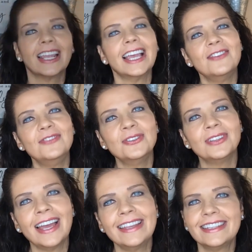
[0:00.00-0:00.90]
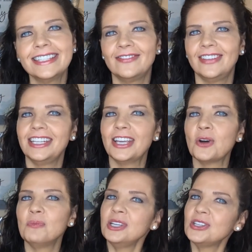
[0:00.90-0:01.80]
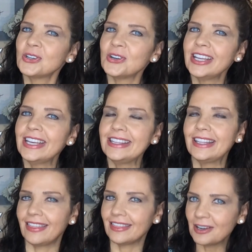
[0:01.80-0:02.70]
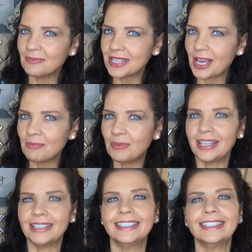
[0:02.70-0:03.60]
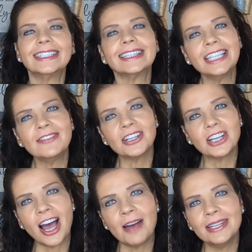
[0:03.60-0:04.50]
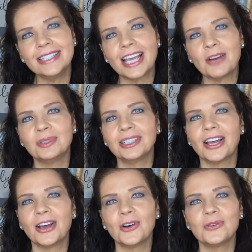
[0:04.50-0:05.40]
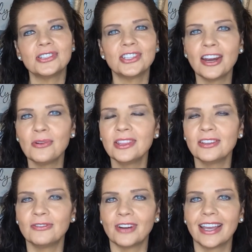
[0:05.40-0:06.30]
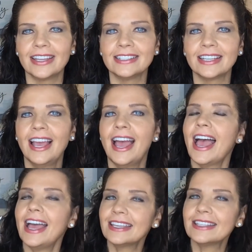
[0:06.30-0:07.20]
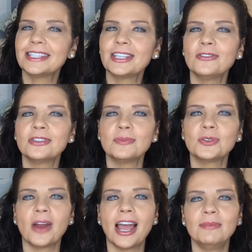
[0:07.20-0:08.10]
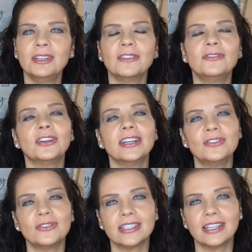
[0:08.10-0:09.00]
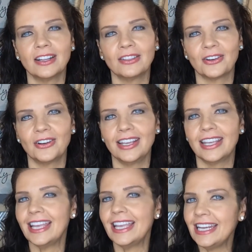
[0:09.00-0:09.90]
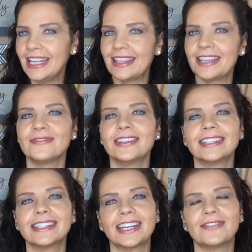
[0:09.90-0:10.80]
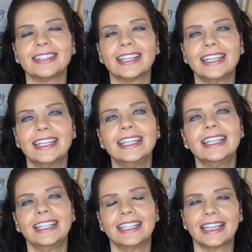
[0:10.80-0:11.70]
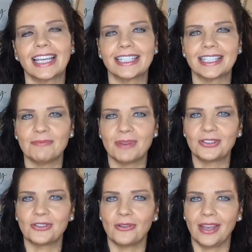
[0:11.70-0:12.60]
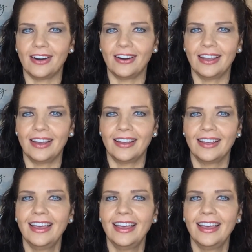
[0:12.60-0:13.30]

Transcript: If you like this video, be sure to hit the thumbs up button, leave a comment down below, share with a friend, and consider subscribing if you're interested in learning anything real estate related in the Atlanta metro area.